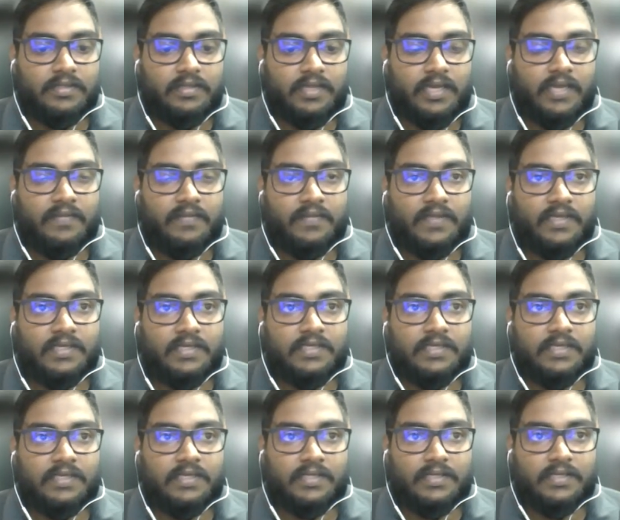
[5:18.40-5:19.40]
I think
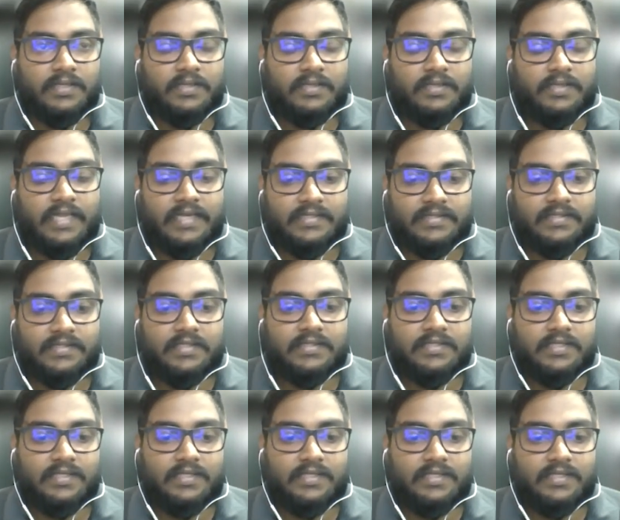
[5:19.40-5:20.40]
uh, that's the
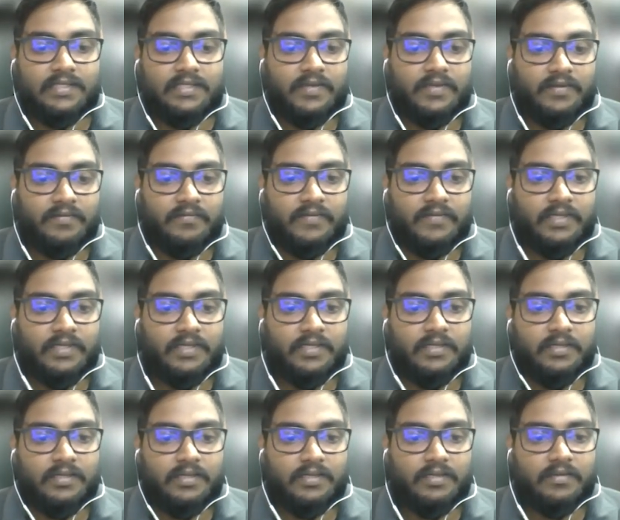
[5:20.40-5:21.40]
thing we
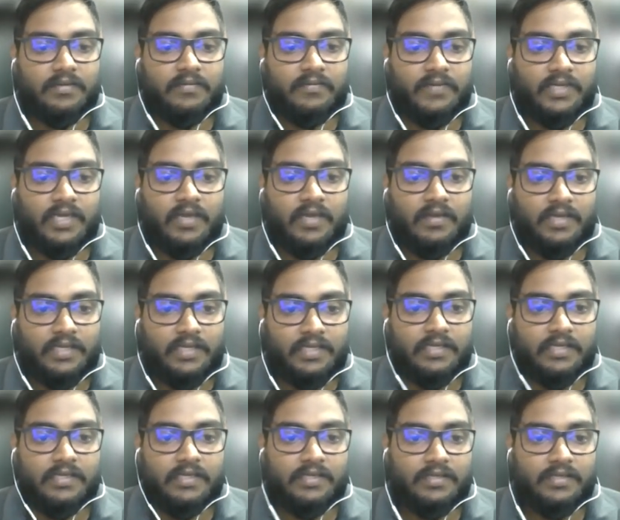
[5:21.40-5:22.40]
we are
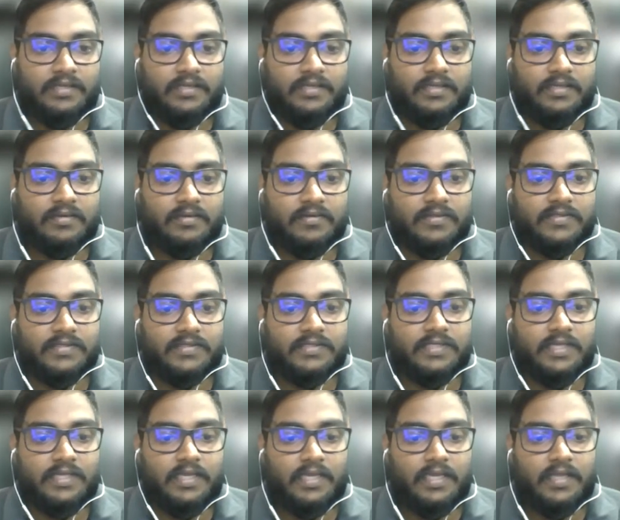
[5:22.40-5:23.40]
here because
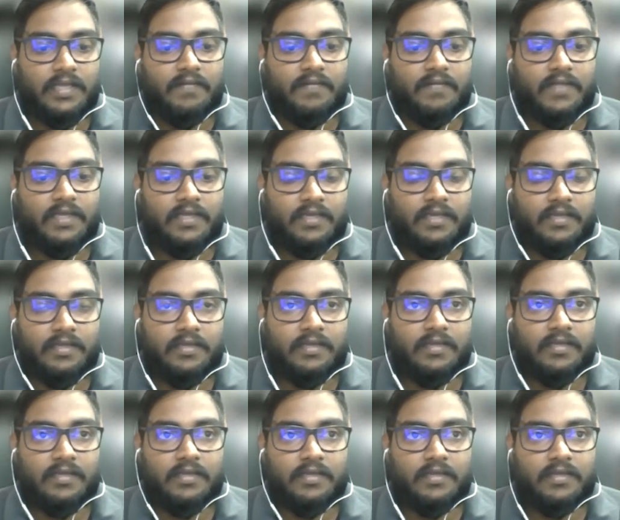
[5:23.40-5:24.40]
uh,
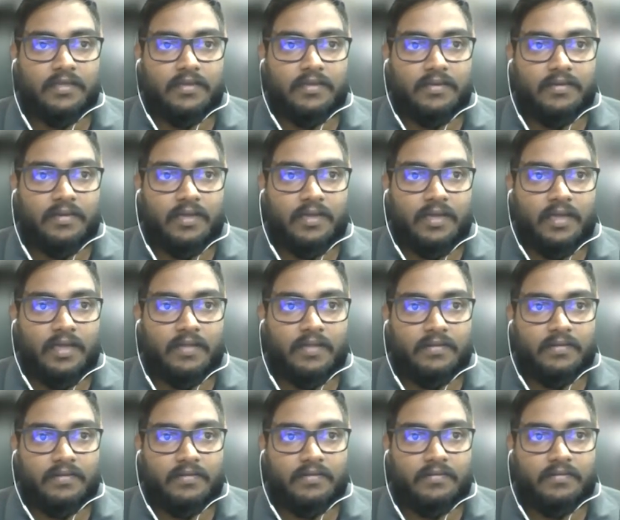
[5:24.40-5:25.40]
uh,
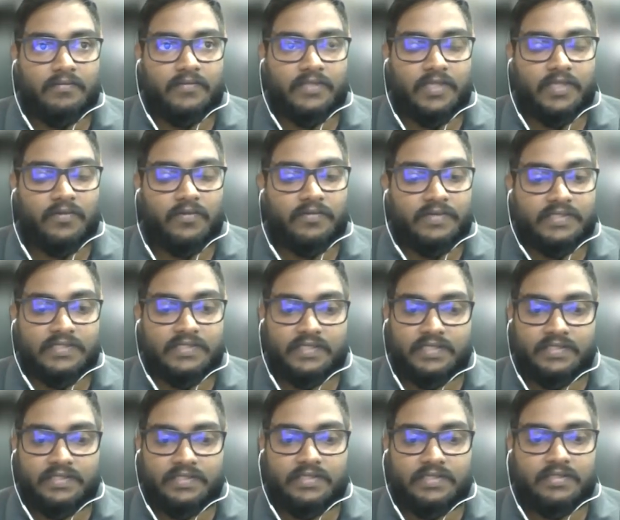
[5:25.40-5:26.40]
without
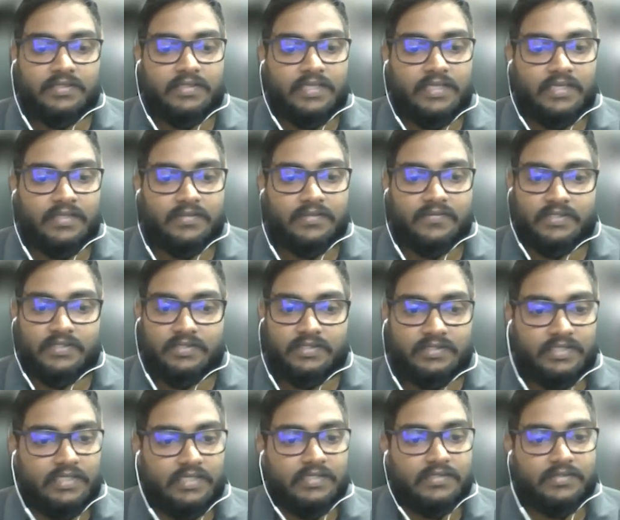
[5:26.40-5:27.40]
researching things,
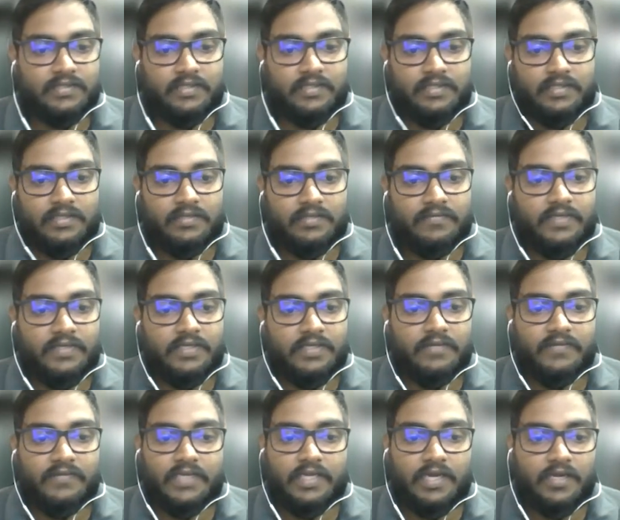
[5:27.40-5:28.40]
things we,
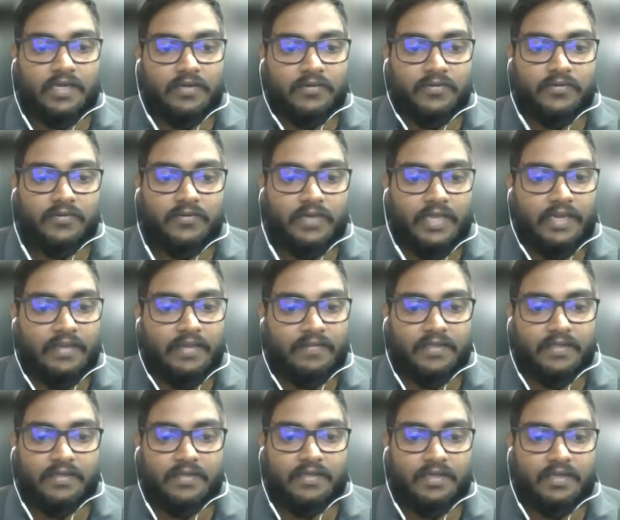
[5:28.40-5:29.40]
we can't do
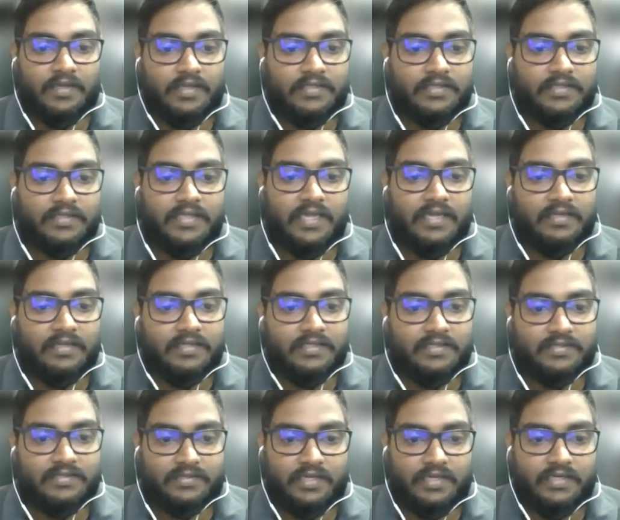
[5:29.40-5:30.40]
anything other than the
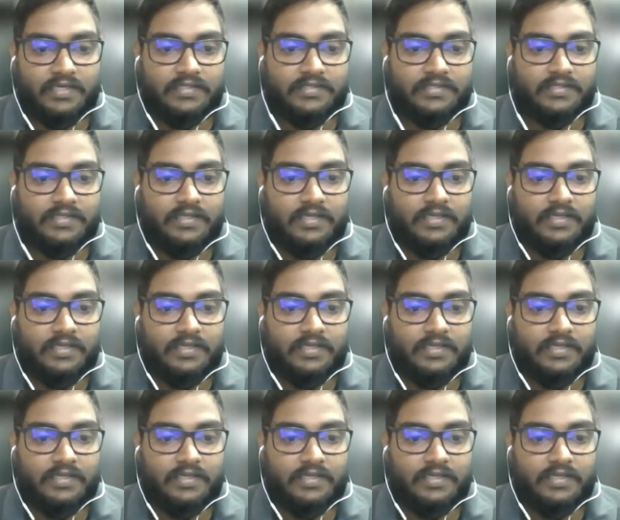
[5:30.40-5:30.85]
studies.